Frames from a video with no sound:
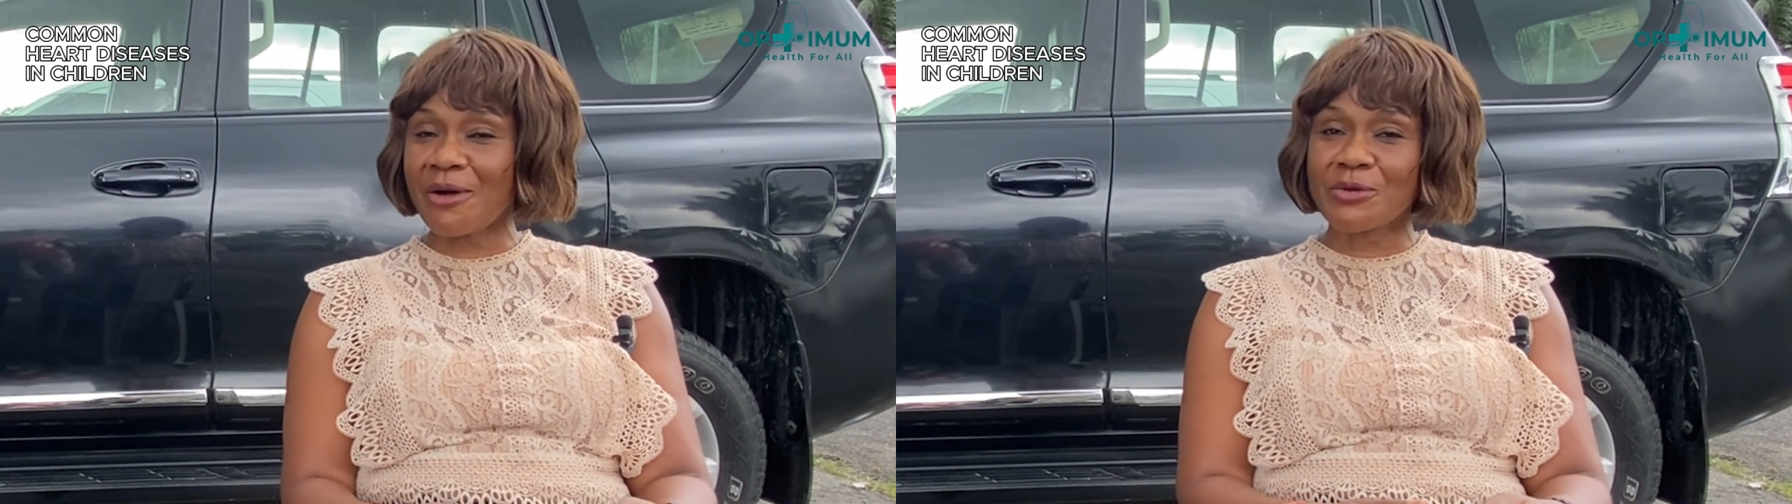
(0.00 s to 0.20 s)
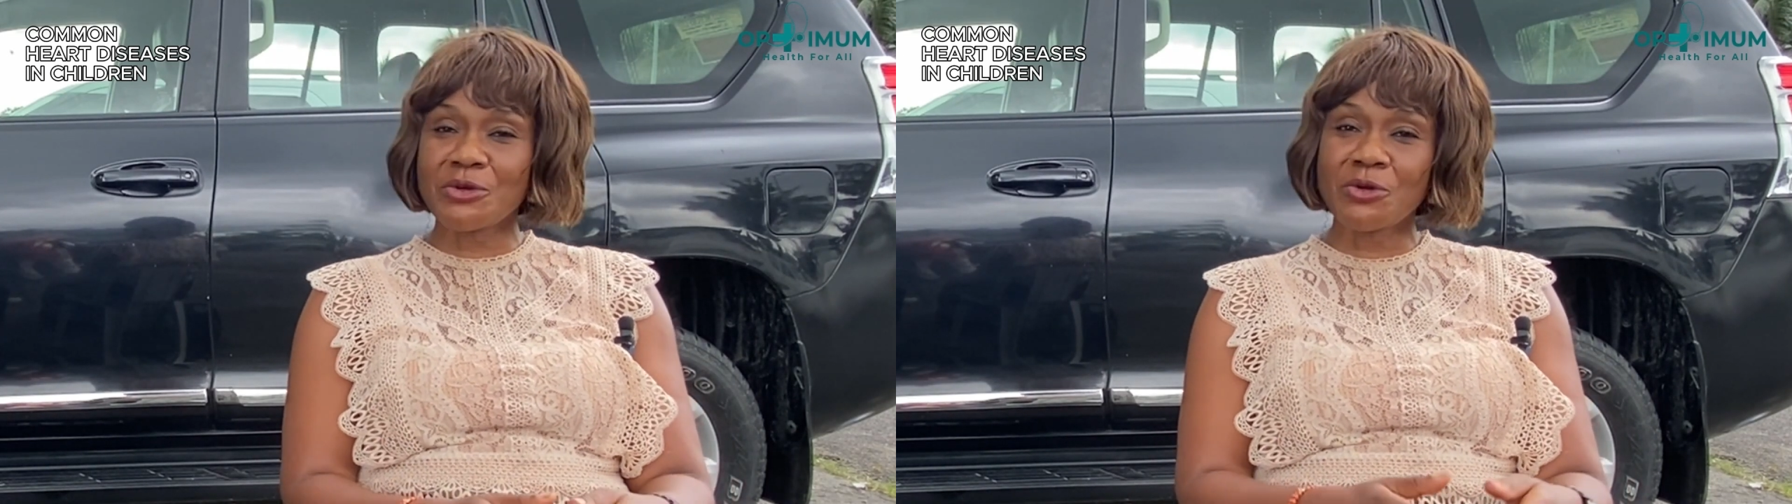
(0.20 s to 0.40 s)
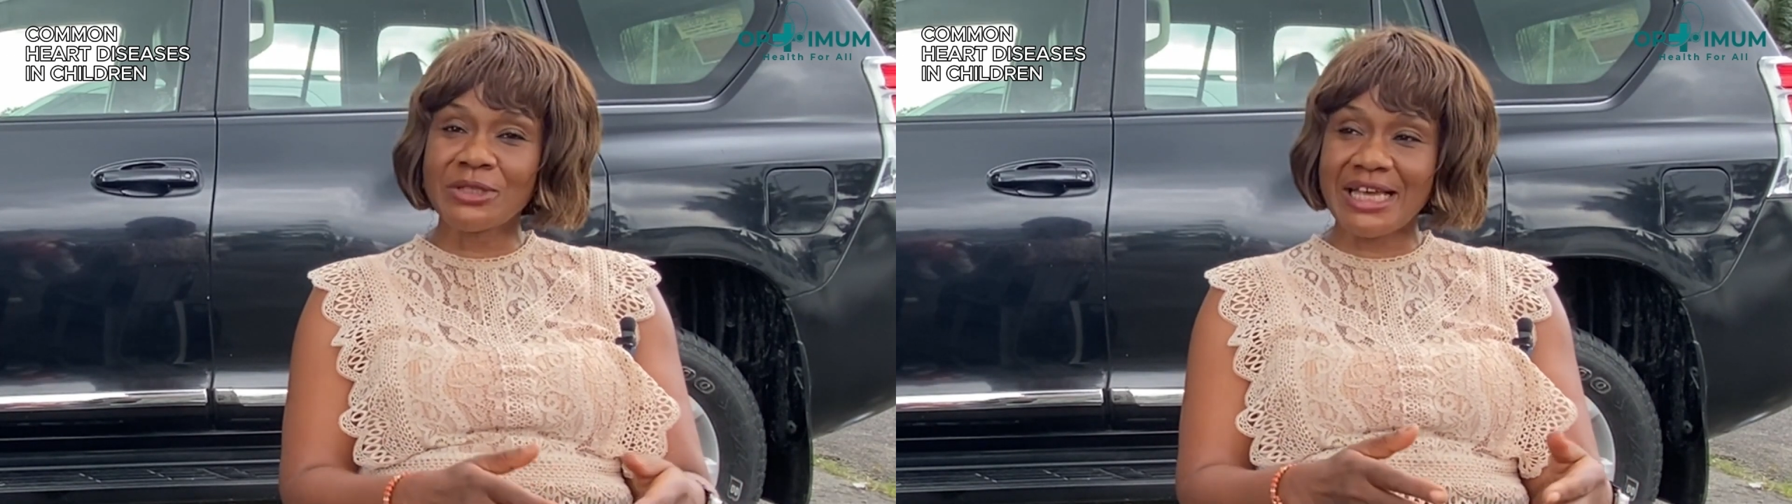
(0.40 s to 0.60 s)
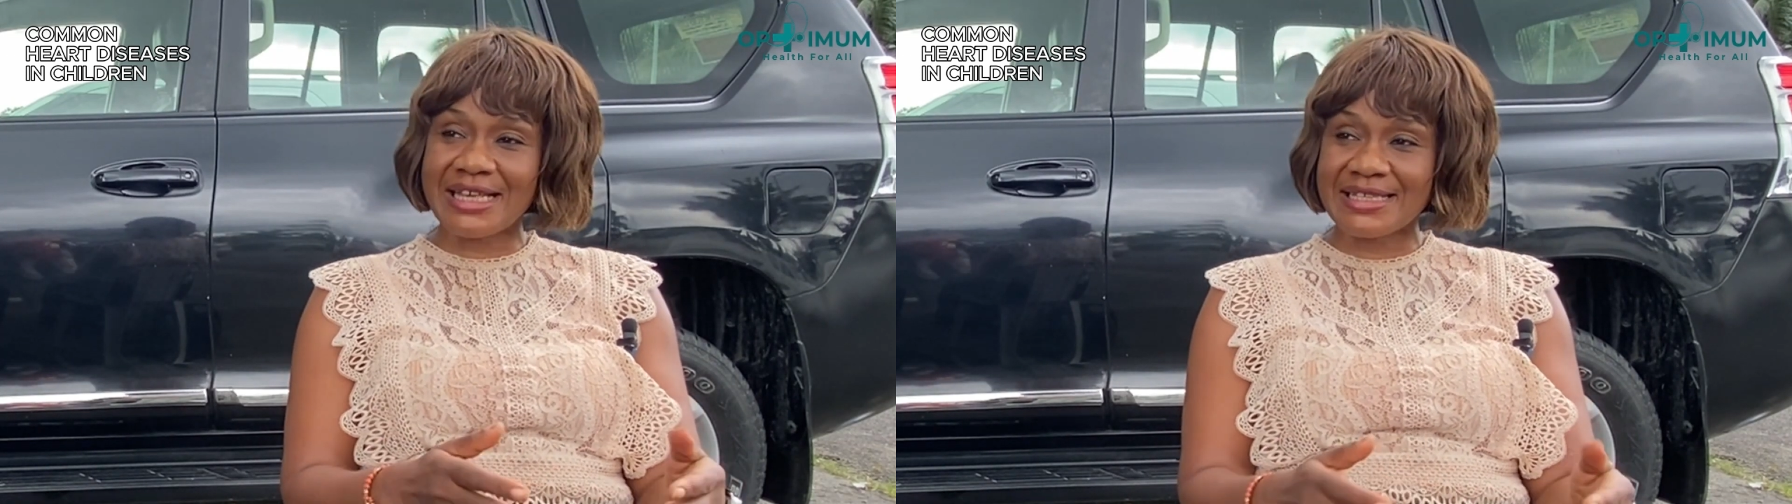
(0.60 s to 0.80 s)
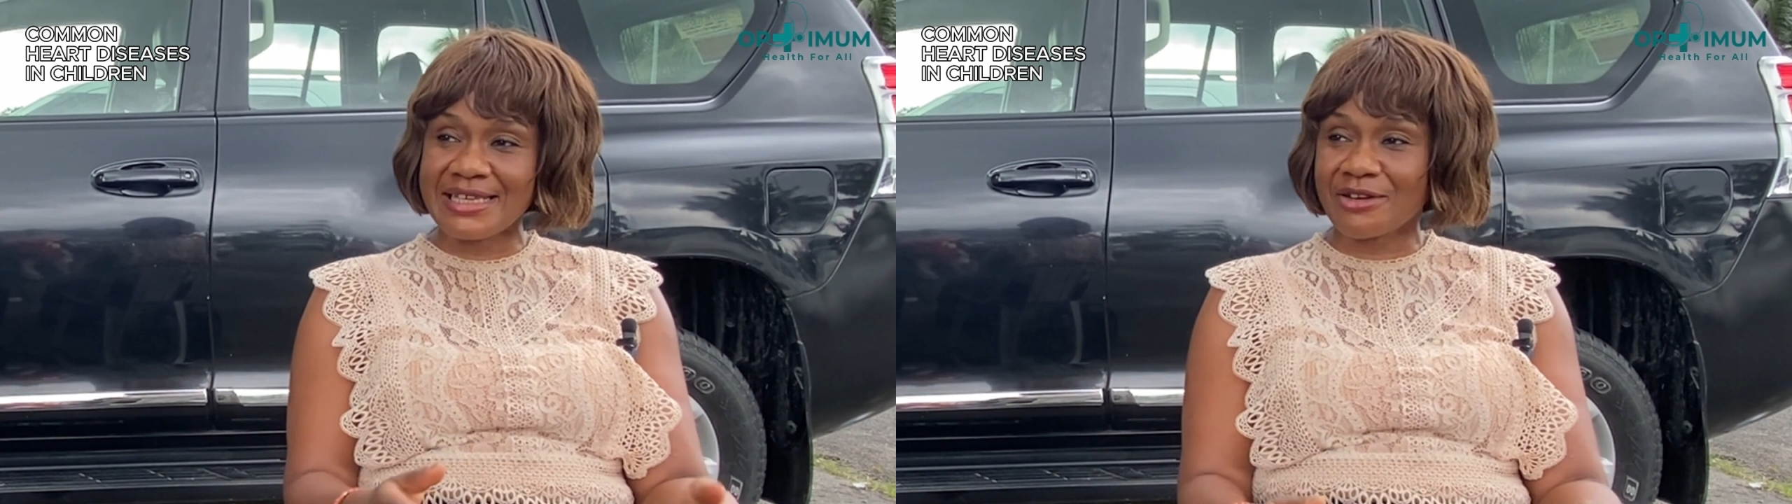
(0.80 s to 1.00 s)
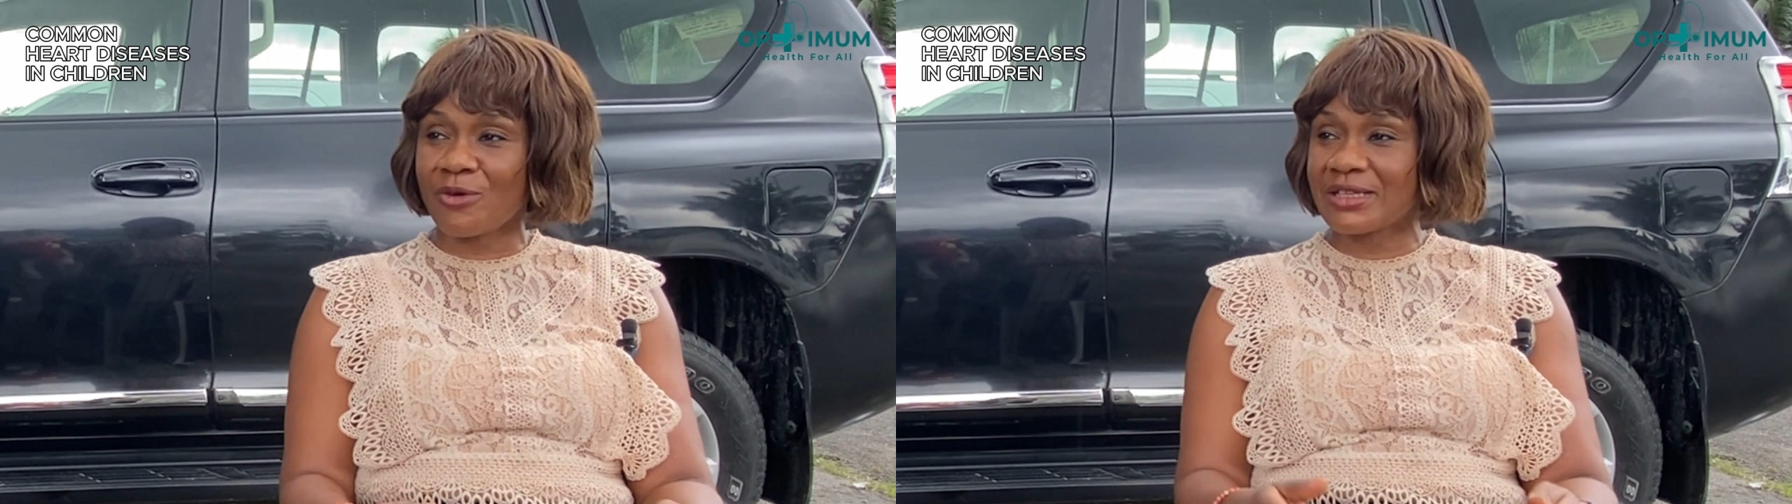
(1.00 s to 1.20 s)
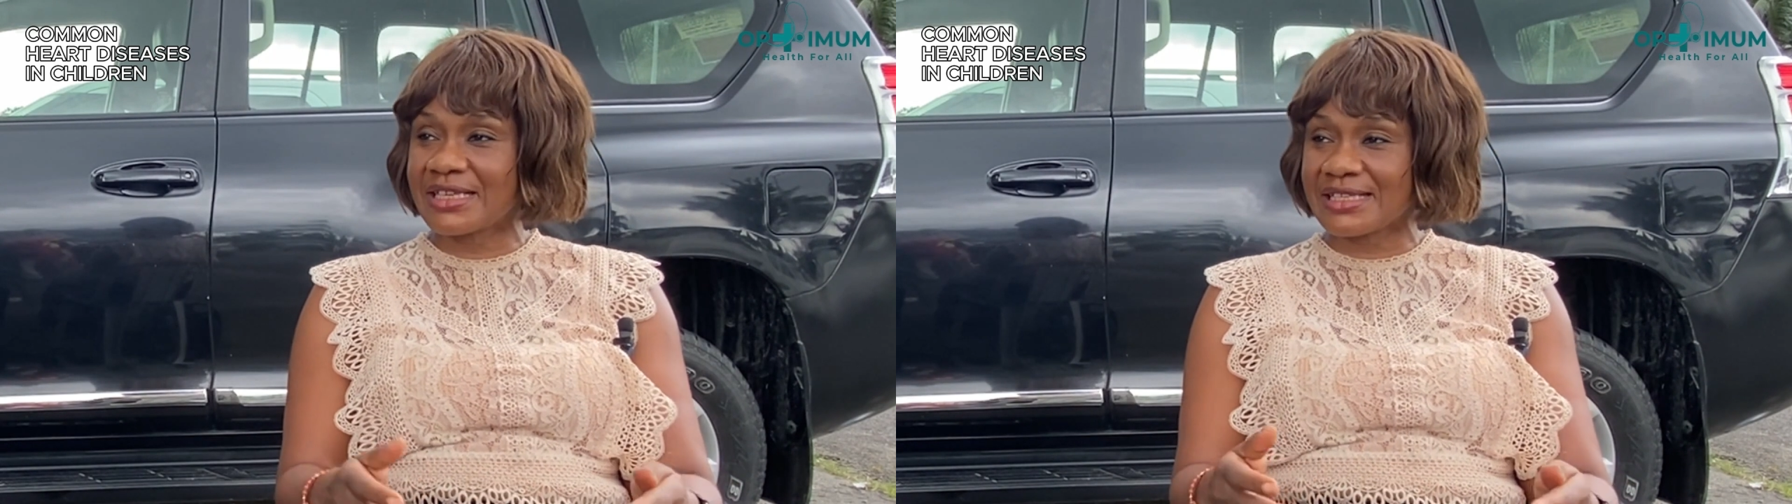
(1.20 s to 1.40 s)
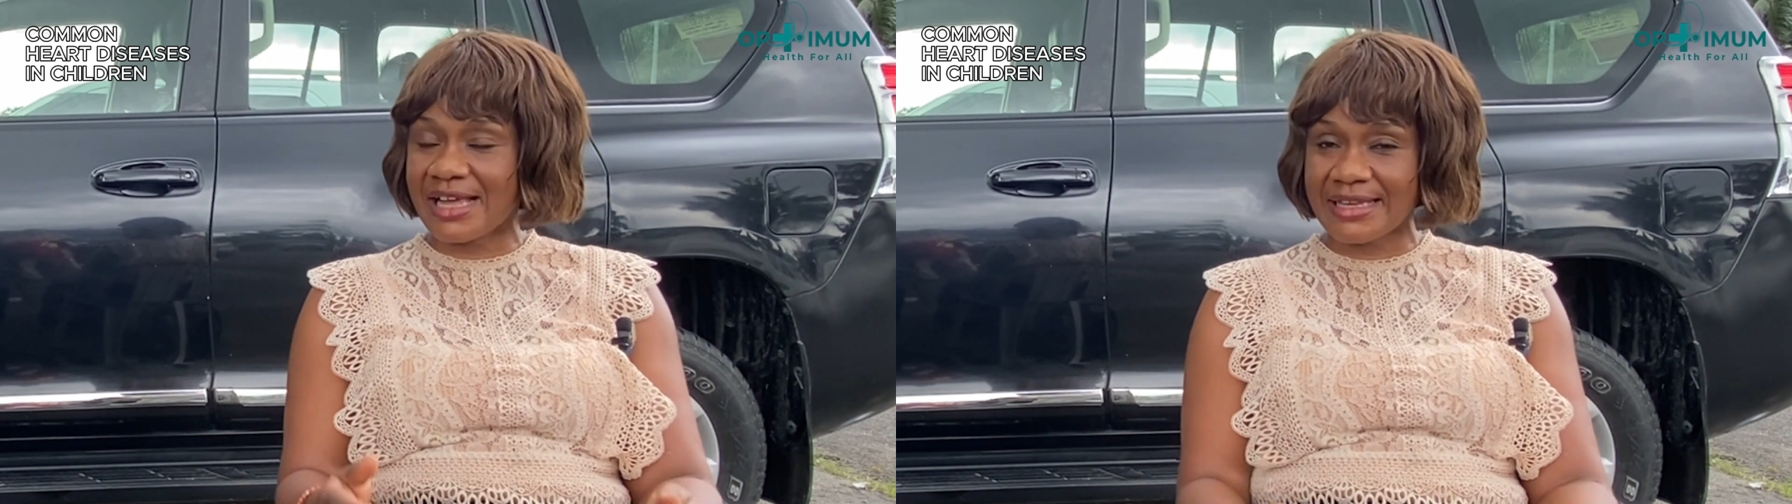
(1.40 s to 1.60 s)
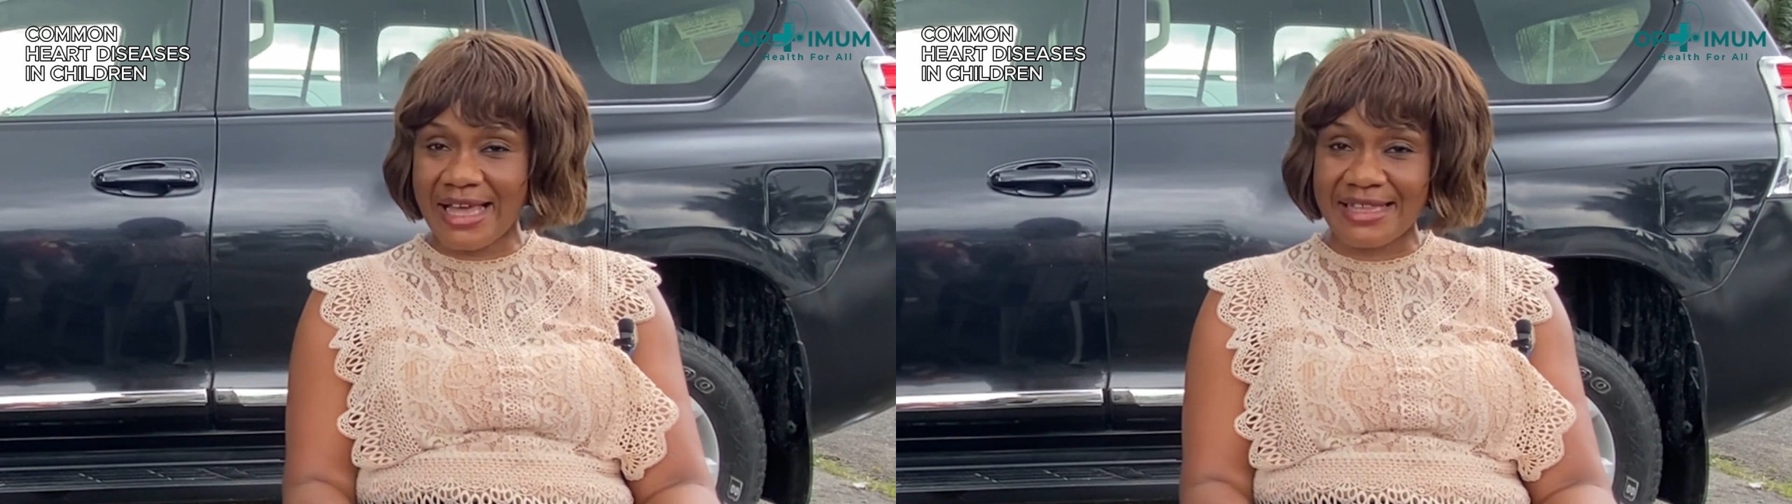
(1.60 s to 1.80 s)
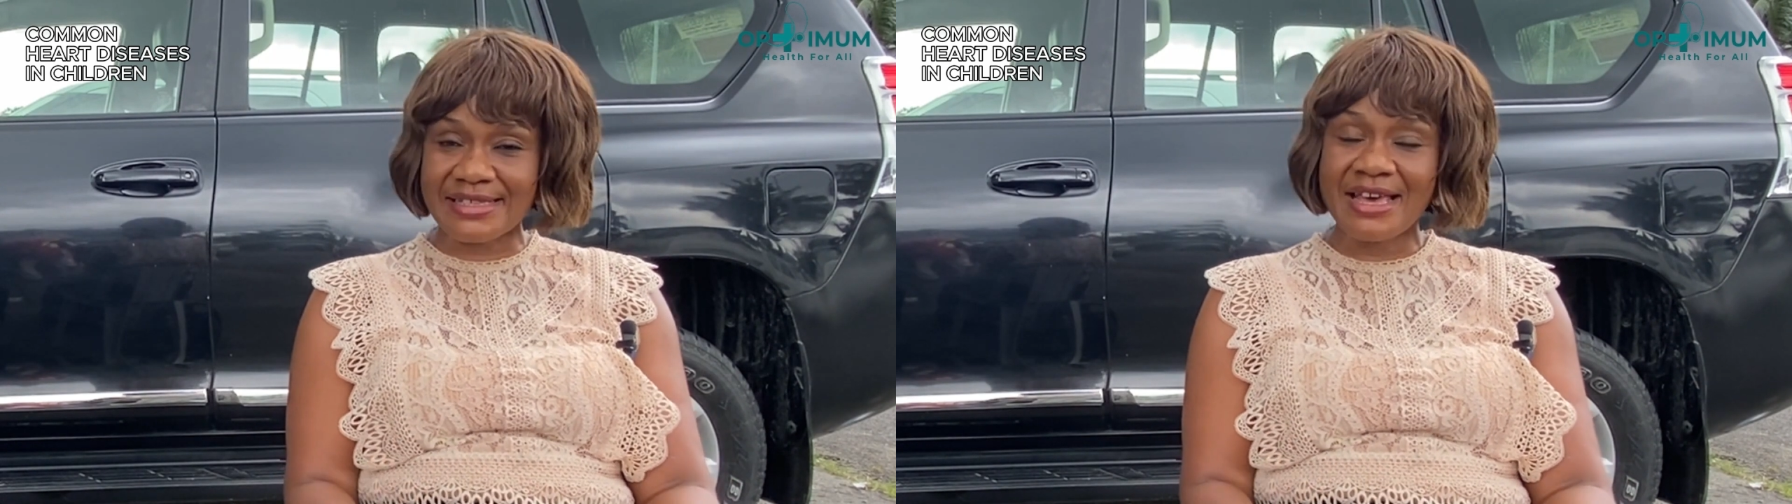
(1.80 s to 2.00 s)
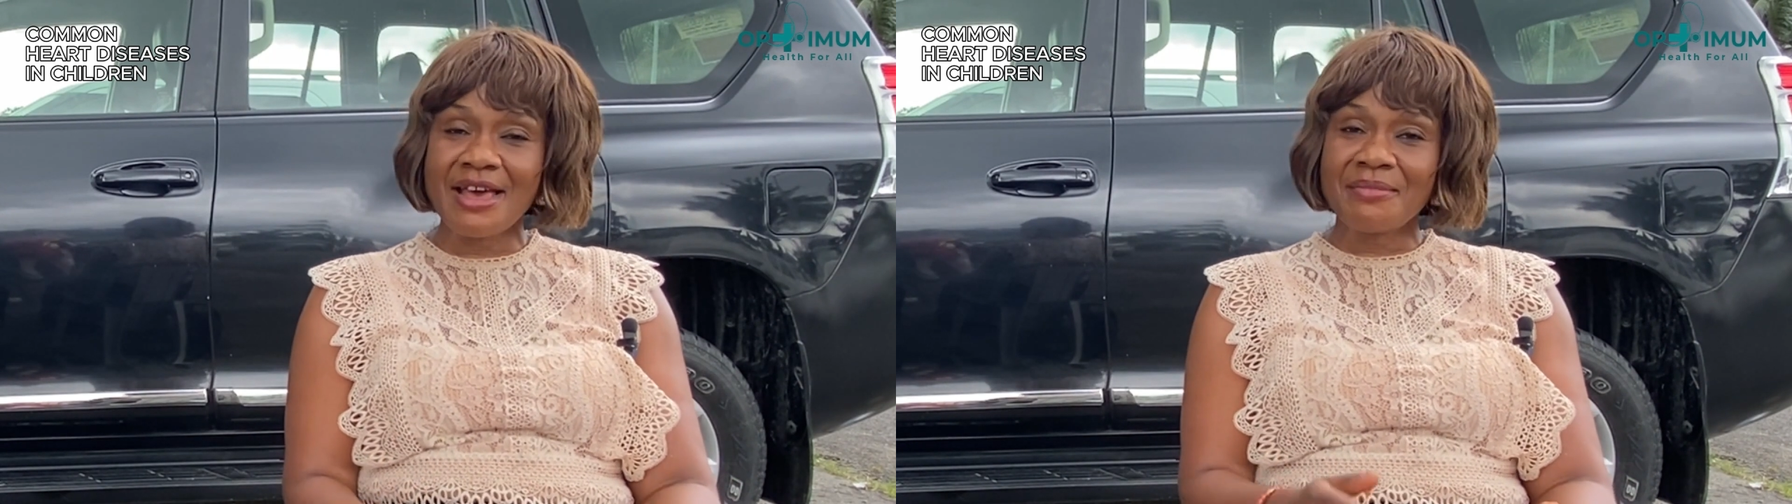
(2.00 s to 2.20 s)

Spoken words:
How will you know they are sick or this and that?